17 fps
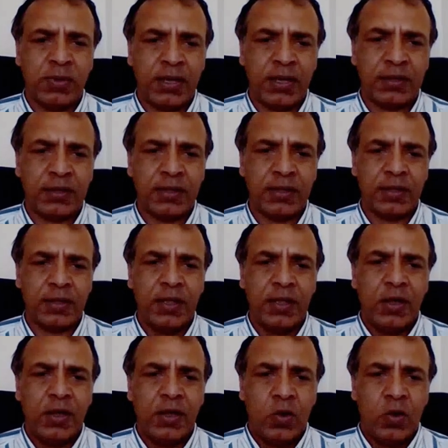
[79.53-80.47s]

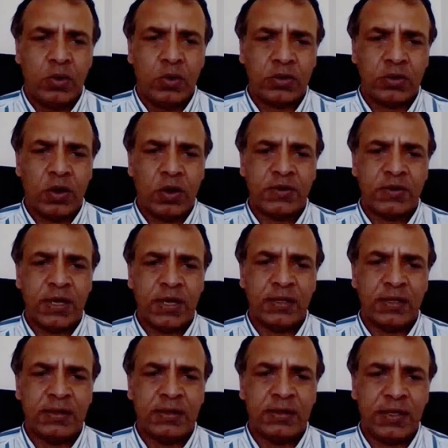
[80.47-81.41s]
basis with
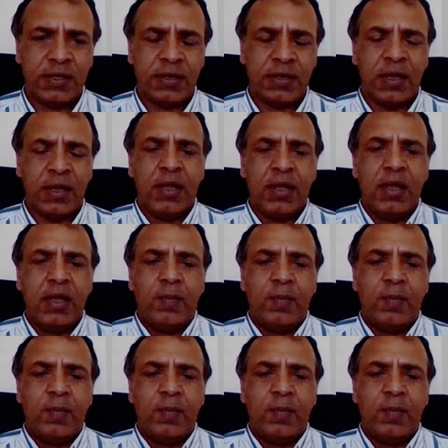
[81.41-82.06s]
COVID-19.